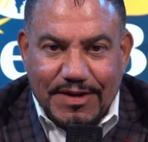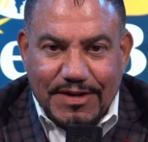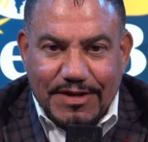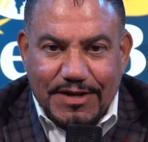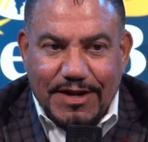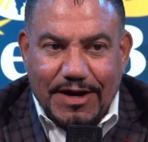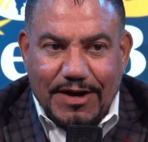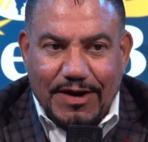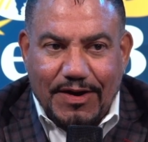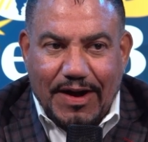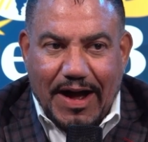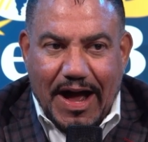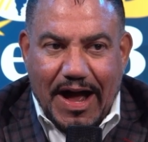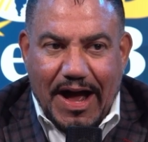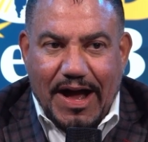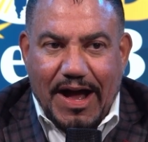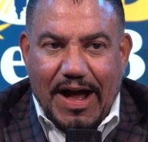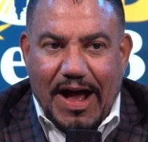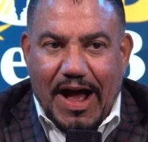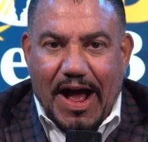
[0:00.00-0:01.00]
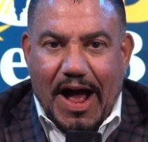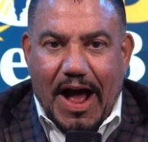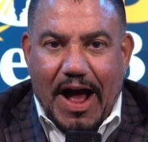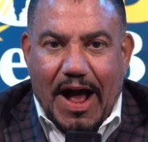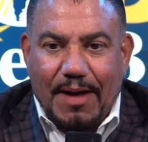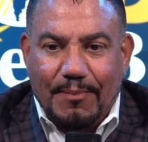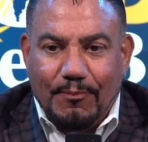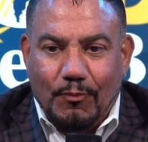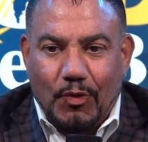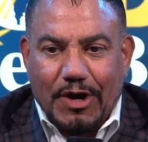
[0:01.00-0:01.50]

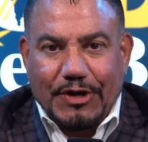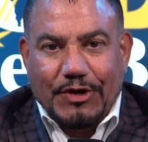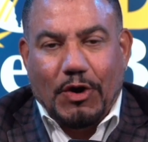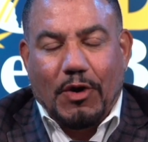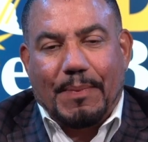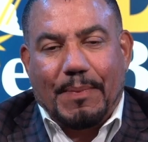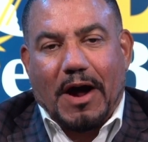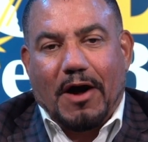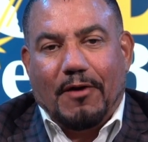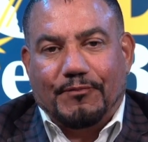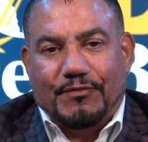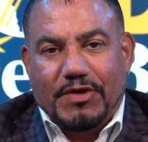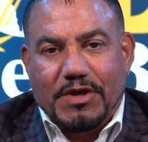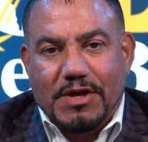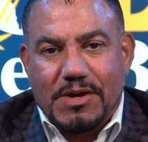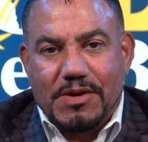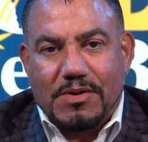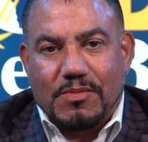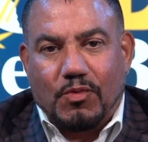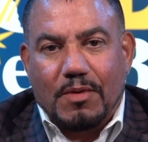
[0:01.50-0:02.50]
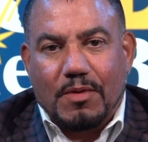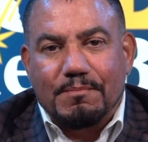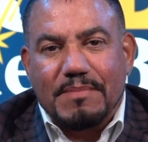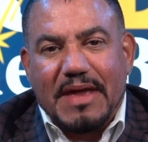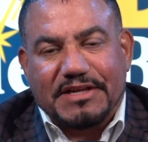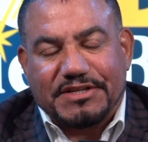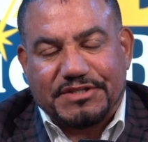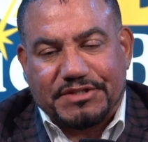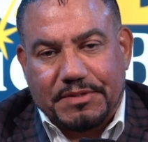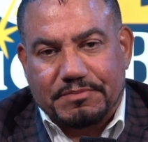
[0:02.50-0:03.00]
I want to know about them. What
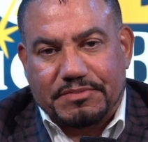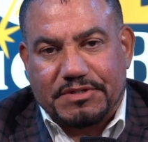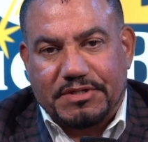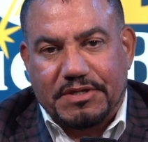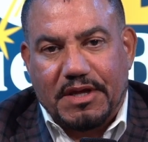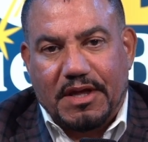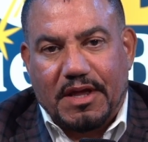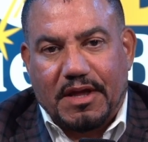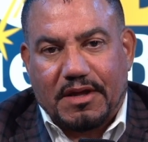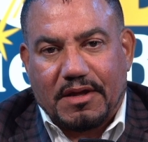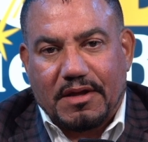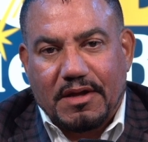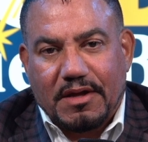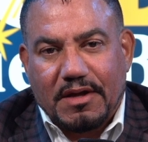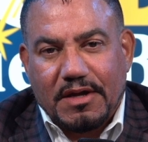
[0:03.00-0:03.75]
makes them tick?